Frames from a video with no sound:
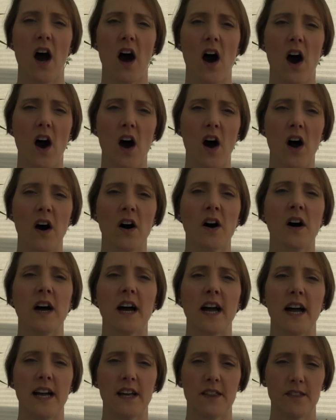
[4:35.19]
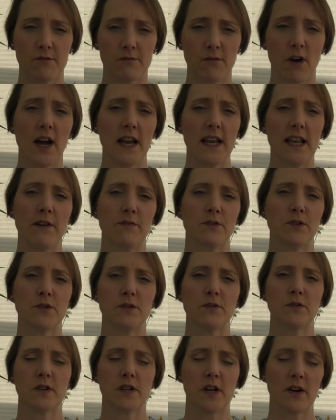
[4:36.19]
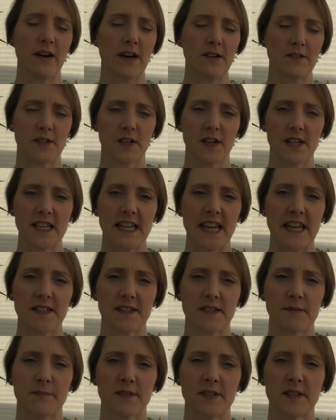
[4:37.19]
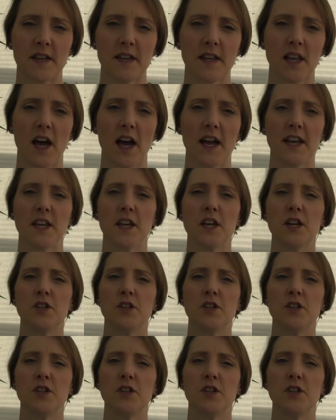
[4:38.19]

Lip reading: are at the right level. Go outside and get some sunlight.